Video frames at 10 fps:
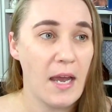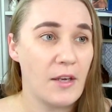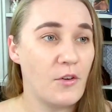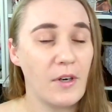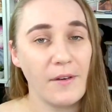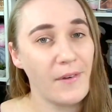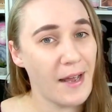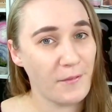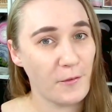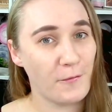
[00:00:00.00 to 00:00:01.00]
You don't even
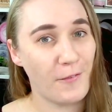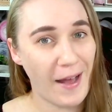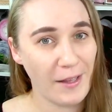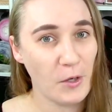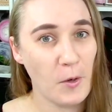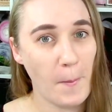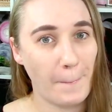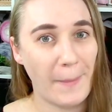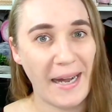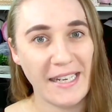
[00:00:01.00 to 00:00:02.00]
have to follow
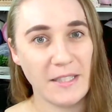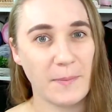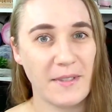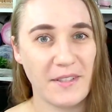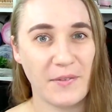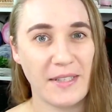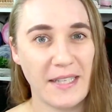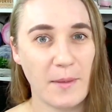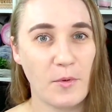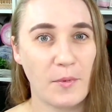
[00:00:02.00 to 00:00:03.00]
my specific
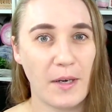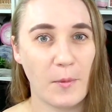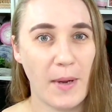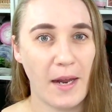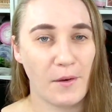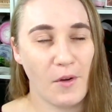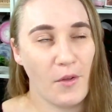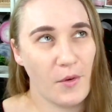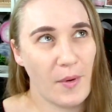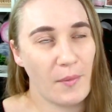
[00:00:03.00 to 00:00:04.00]
table runner pattern,
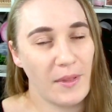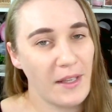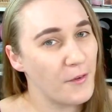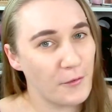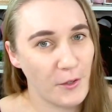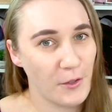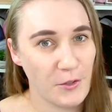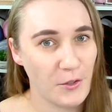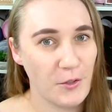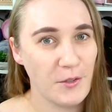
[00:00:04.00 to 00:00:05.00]
although I would love for you
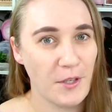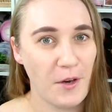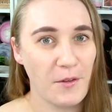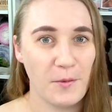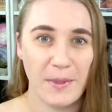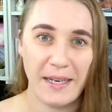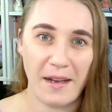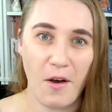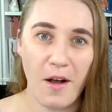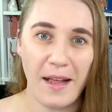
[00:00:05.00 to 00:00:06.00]
to do so we
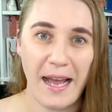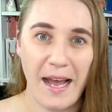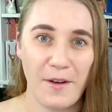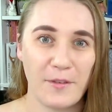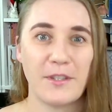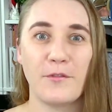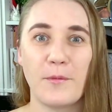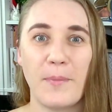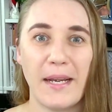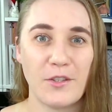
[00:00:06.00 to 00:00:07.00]
can all have
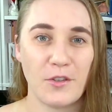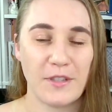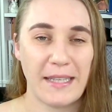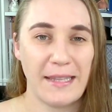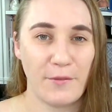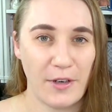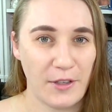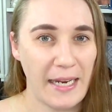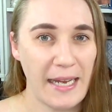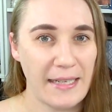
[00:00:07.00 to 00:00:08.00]
different pictures at the
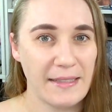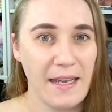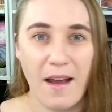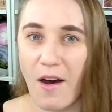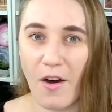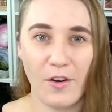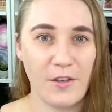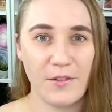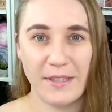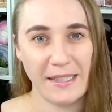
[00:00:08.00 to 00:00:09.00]
very end, all
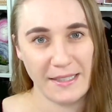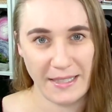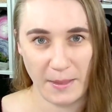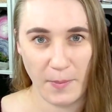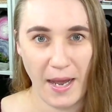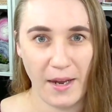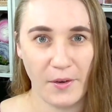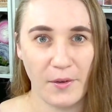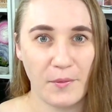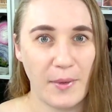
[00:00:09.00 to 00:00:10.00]
using the same
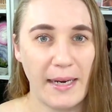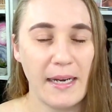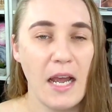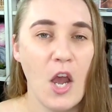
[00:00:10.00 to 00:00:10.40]
pattern, right?